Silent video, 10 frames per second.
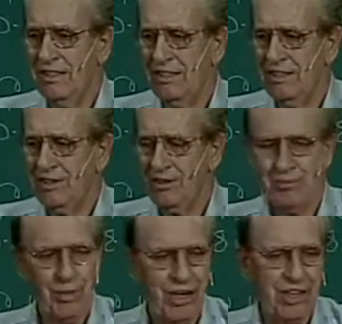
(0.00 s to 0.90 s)
You can
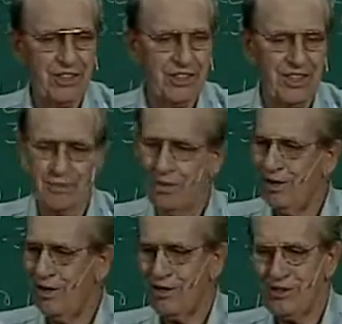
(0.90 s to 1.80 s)
polish it up
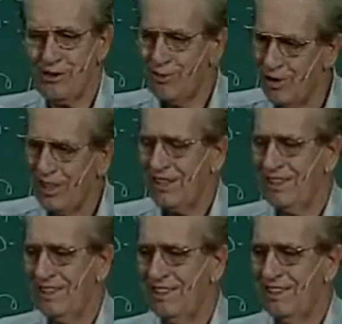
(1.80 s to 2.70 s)
all you want,
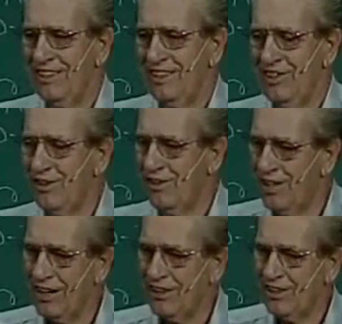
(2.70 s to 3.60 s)
and you're
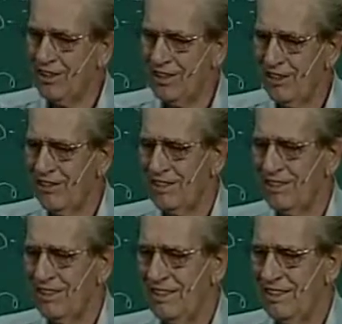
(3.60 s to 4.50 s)
not going to get
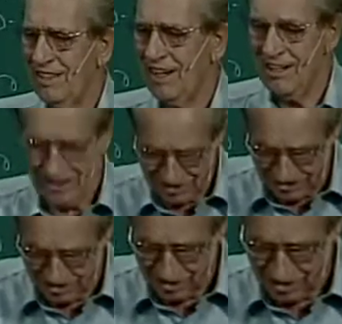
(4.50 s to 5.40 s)
around it. All right,
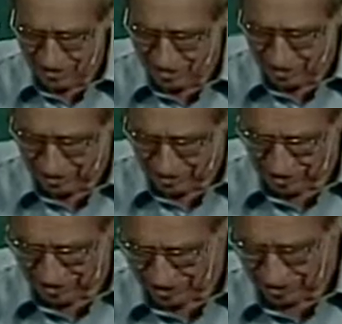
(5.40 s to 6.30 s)
now the third one is
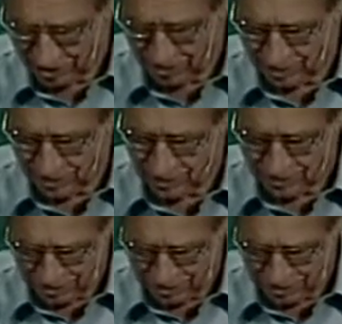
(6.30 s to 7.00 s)
just next page over,